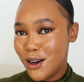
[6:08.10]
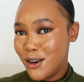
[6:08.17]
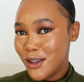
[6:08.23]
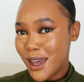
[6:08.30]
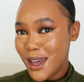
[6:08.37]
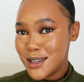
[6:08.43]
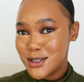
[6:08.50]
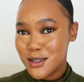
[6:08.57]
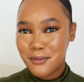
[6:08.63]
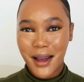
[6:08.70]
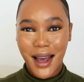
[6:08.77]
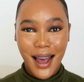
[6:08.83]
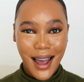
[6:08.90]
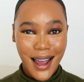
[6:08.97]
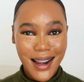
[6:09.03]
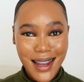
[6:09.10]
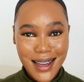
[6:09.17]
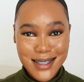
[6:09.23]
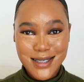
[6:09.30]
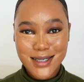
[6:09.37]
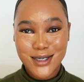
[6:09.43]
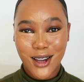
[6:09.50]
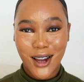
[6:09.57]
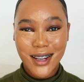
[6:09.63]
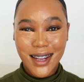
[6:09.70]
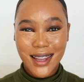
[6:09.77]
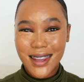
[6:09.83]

Okay, so my highlight is on,